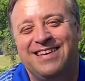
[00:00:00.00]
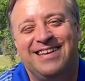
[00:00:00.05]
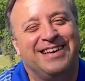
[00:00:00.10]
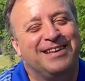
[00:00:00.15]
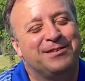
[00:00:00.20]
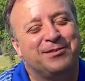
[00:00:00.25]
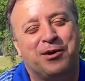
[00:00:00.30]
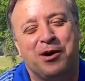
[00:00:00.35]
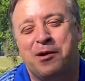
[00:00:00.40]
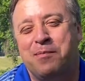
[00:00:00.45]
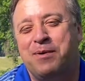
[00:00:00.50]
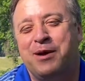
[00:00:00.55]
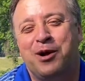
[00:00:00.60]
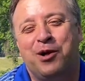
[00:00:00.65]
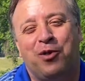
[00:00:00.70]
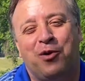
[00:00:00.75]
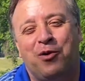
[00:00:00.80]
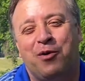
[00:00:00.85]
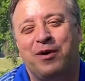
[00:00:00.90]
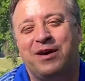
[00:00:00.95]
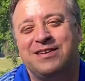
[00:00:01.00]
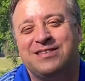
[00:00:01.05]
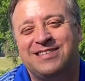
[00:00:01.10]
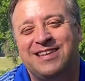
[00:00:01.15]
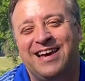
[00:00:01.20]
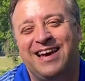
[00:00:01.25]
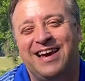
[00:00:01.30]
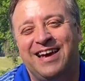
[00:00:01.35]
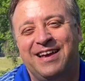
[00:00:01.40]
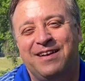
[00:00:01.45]
It's going to be a glorious
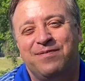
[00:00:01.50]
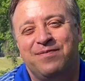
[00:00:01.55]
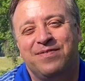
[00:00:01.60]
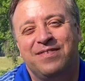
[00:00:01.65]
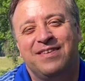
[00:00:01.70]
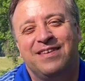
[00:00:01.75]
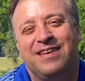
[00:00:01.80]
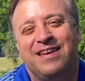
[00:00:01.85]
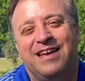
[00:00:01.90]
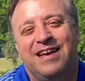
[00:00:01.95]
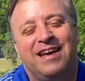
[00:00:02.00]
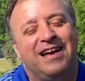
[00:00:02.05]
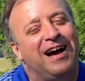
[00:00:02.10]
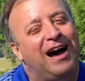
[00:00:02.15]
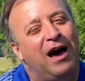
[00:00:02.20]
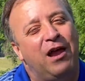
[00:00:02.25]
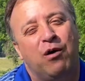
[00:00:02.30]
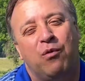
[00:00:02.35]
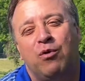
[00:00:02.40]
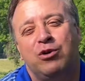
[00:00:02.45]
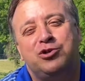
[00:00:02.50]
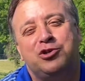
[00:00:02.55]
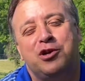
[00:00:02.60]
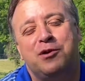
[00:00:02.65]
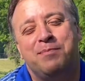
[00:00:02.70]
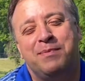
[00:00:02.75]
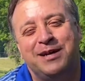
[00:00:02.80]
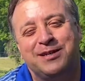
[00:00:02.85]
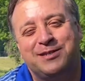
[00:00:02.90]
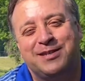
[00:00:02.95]
day. I don't want you to
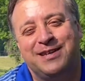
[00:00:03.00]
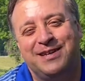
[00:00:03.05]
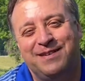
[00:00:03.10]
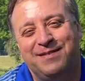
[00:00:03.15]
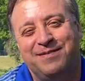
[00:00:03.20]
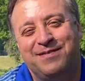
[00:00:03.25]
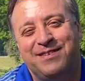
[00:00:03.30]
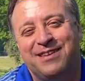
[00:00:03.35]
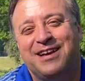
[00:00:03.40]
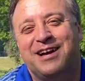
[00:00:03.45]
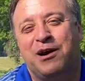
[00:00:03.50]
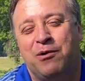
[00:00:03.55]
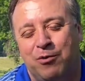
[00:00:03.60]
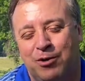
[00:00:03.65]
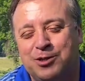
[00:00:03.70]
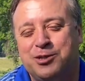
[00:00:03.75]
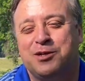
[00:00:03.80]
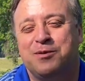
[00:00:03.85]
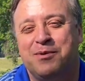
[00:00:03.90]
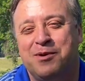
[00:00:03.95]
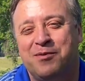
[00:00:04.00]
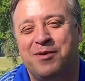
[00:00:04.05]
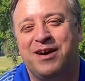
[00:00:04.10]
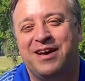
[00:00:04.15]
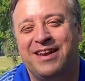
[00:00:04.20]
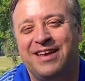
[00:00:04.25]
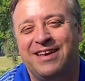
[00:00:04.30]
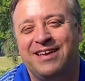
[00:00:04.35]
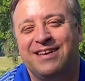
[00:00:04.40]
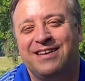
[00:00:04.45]
miss it. I want you to be
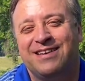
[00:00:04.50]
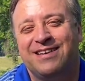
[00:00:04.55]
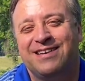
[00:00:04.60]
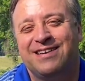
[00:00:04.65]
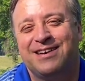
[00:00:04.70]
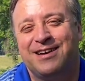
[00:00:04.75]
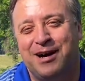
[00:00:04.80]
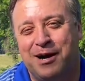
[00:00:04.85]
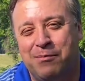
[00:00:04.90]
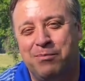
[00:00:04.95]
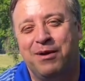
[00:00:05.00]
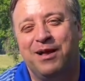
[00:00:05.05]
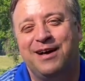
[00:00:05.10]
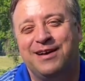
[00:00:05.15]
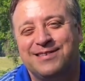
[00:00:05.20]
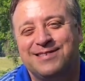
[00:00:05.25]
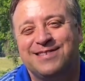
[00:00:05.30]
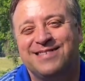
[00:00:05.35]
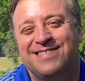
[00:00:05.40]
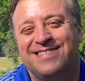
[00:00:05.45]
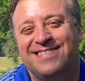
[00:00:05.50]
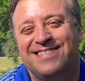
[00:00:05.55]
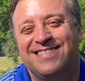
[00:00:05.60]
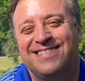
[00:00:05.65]
ready. God bless.